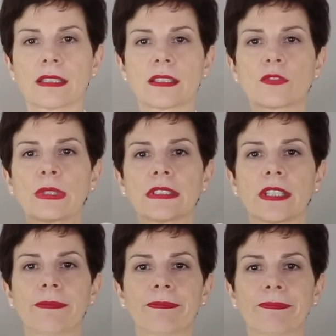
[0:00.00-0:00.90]

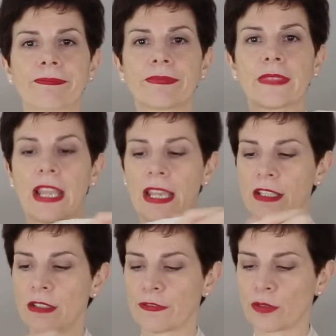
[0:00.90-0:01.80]
sweater,
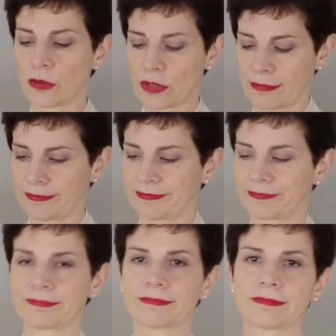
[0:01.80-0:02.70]
and of course,
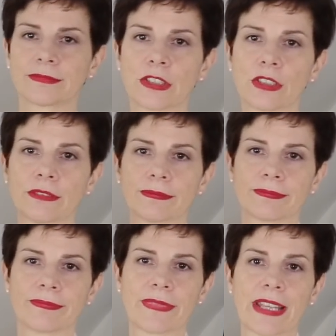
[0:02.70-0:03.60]
you know,
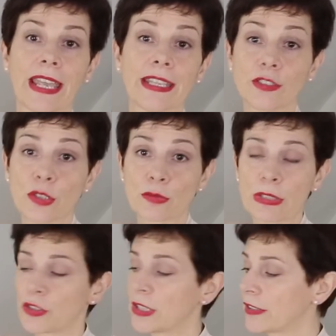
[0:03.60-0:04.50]
it goes
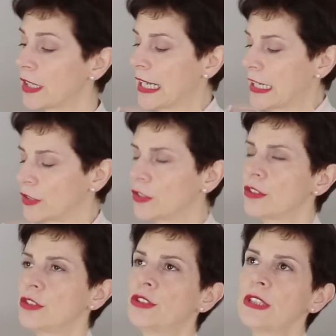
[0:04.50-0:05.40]
well together. You
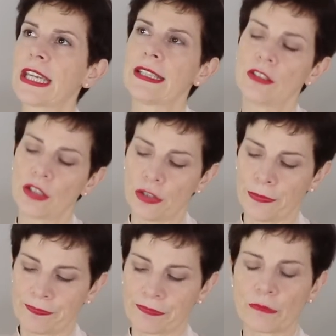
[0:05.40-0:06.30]
know, you can
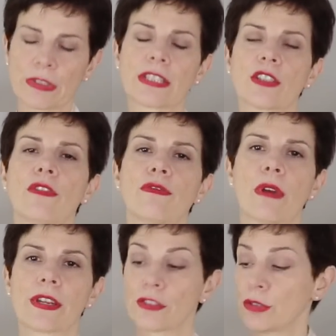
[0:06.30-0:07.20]
go with this
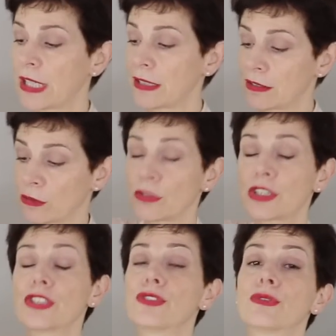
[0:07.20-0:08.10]
off-white, you can
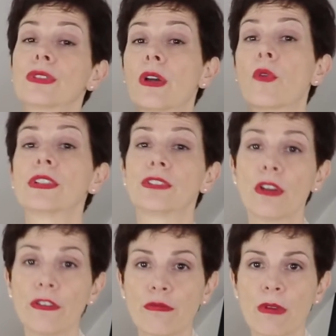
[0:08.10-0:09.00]
continue all in
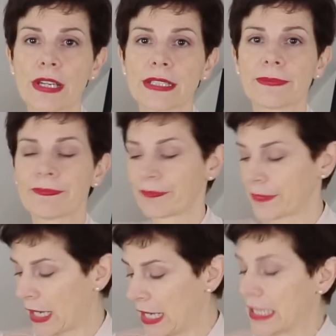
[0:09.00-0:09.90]
off-white
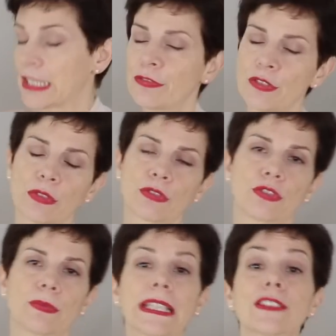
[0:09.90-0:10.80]
if you want
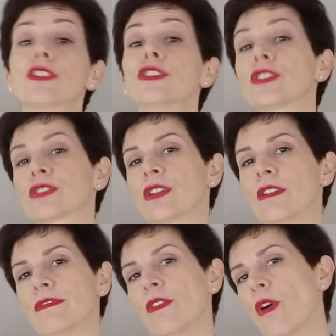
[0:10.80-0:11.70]
to, but that's a lot
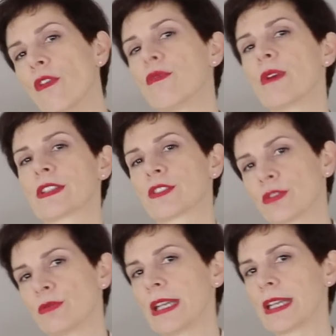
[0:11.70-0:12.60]
of off-white
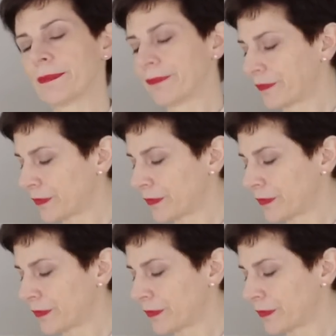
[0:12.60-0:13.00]
to wear.